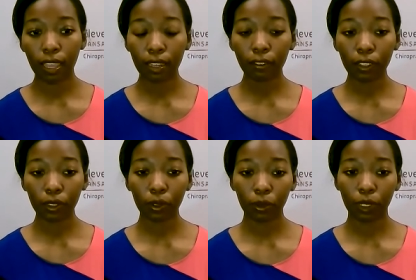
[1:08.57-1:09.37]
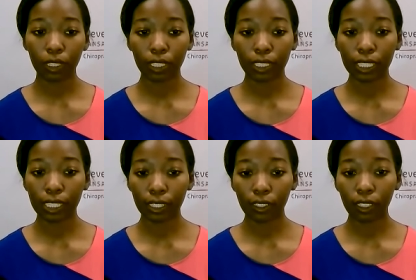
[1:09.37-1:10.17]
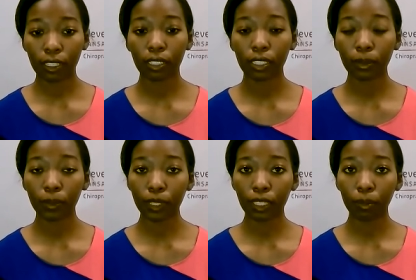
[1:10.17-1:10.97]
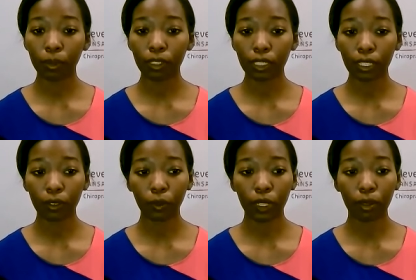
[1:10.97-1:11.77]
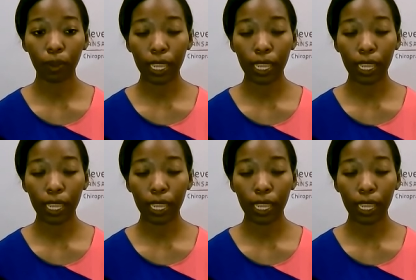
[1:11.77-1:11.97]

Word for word: individuals with this condition typically present with